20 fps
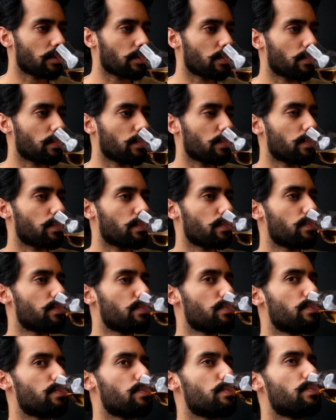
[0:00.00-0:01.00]

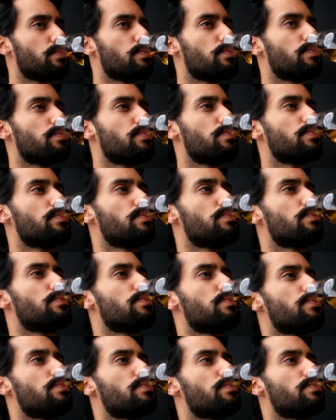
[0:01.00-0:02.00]

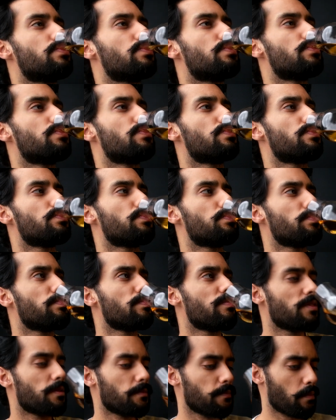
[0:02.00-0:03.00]

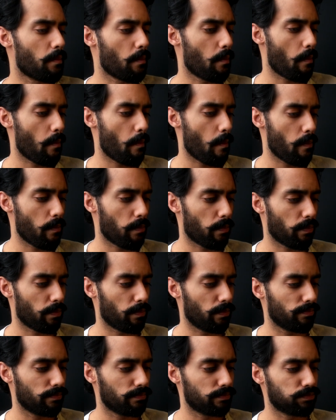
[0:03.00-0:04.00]

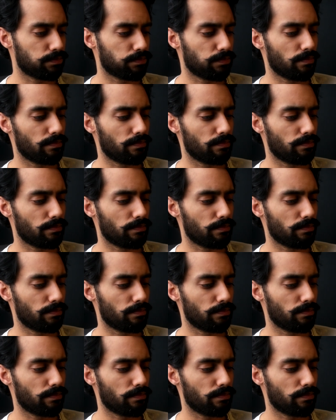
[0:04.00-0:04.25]
No one is speaking in this clip.